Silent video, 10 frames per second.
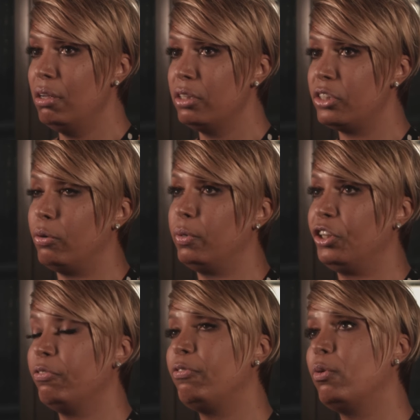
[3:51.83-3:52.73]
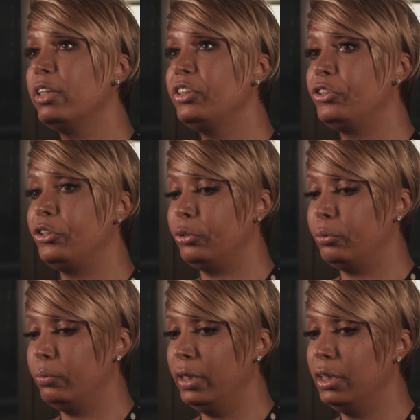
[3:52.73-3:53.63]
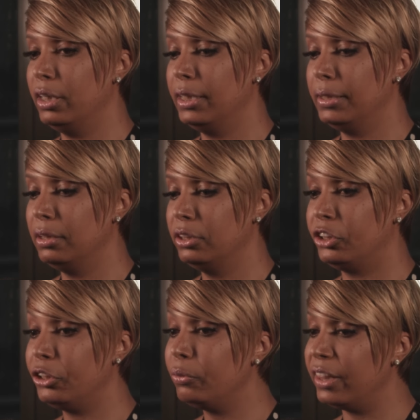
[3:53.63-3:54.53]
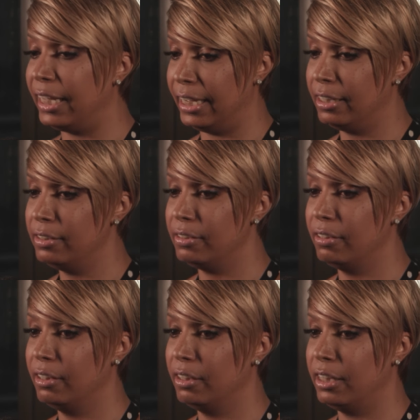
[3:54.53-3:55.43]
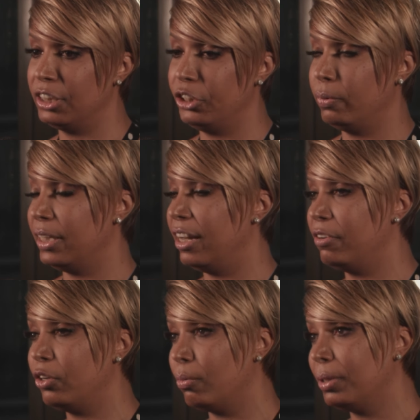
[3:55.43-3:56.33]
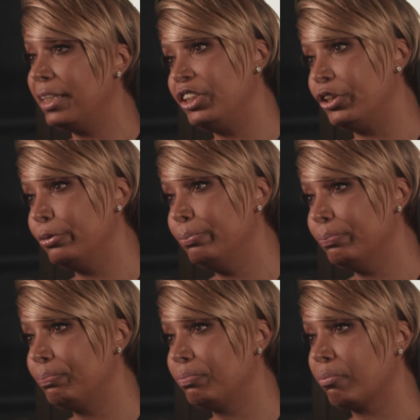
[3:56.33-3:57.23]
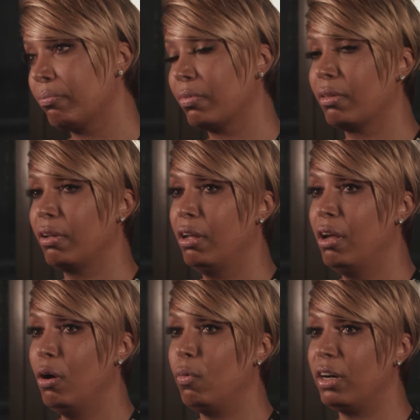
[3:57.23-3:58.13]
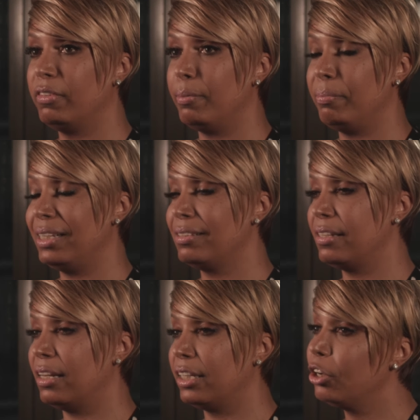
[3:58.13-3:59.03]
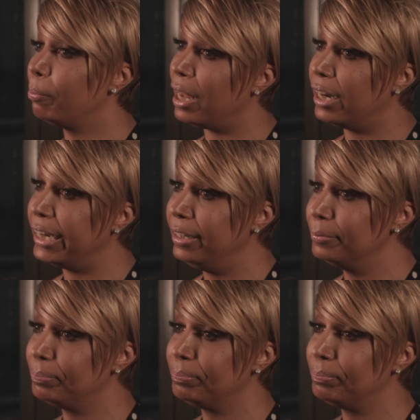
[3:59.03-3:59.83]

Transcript: So when you're forced to do things that you would never normally do, one of them being selling your body